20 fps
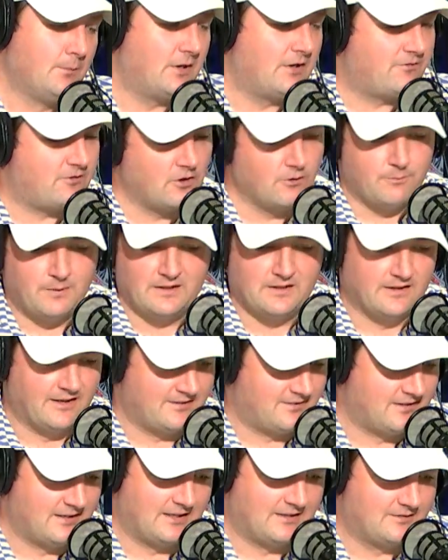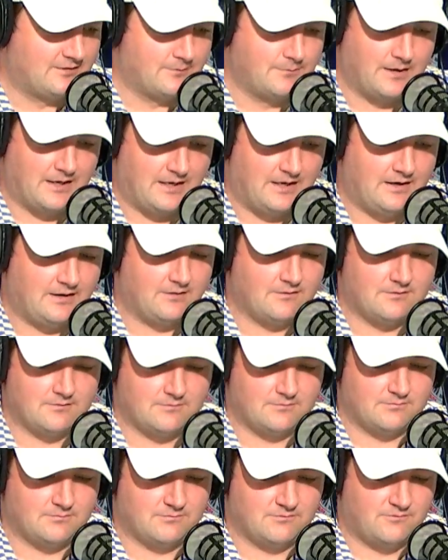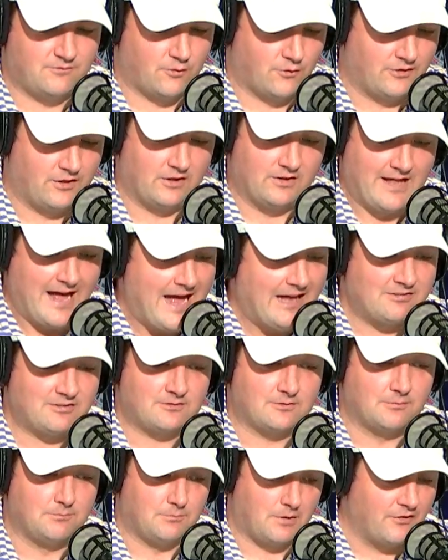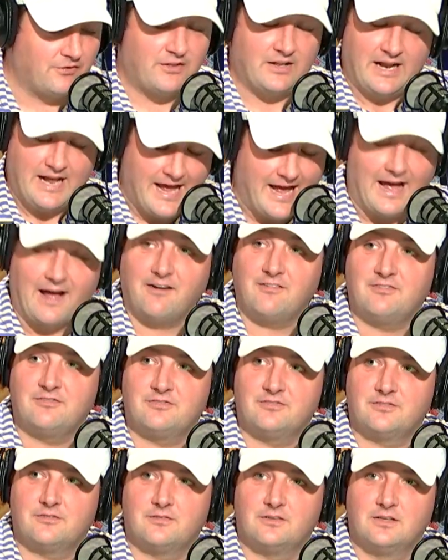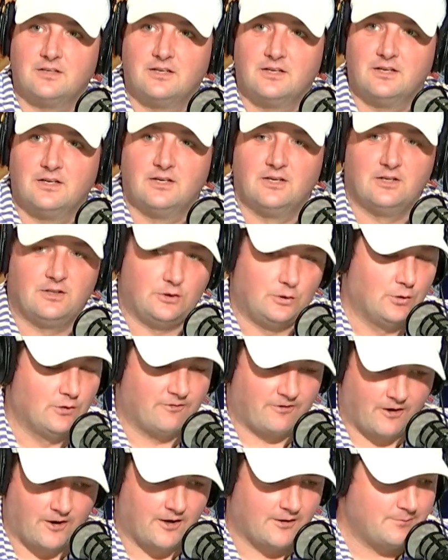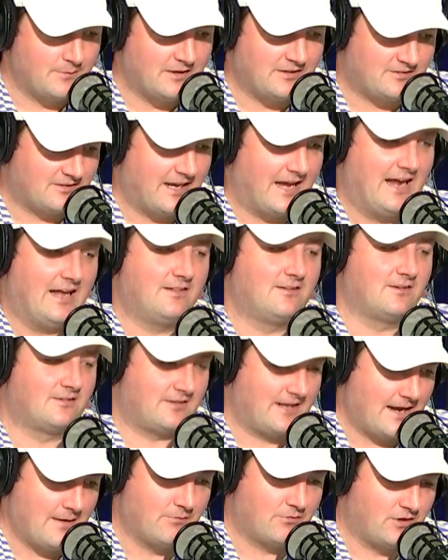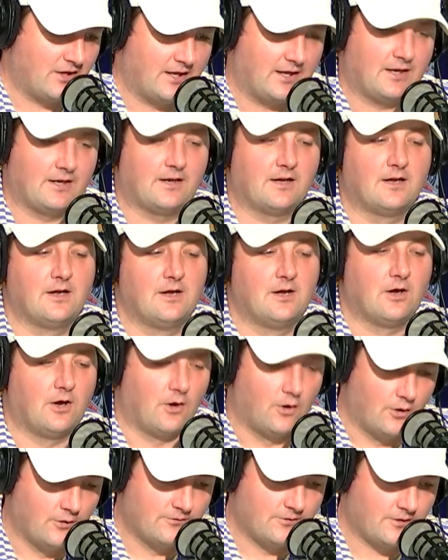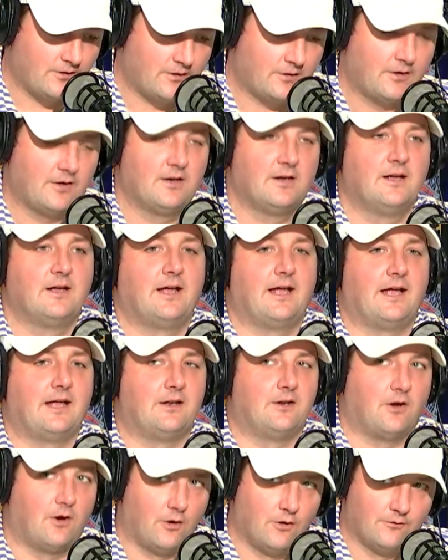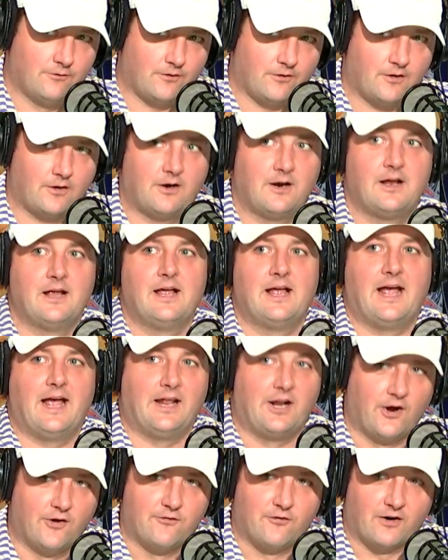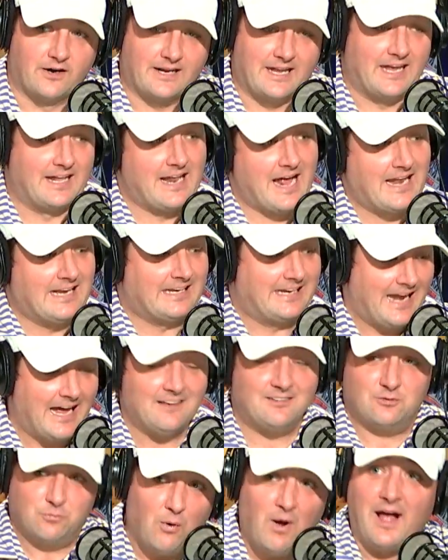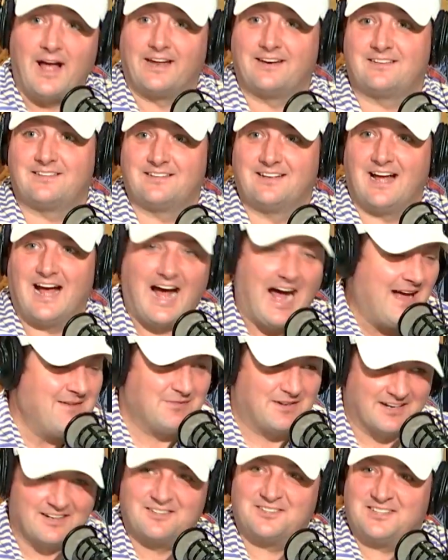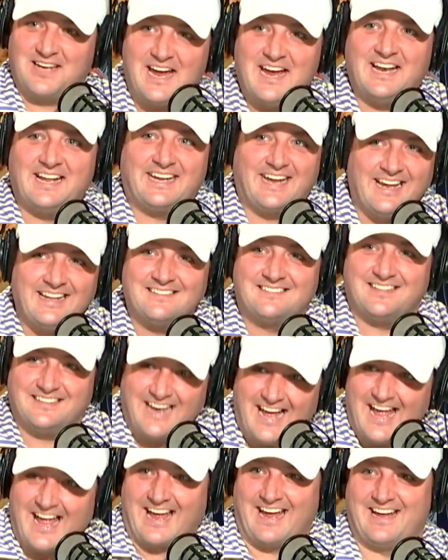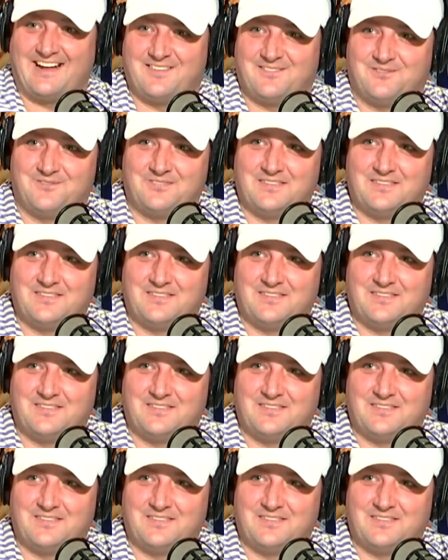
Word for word: But if you've been listening to me for the last month and a half, you have heard me say the same thing over and over and over again. And guess what? I'm going to say it again today.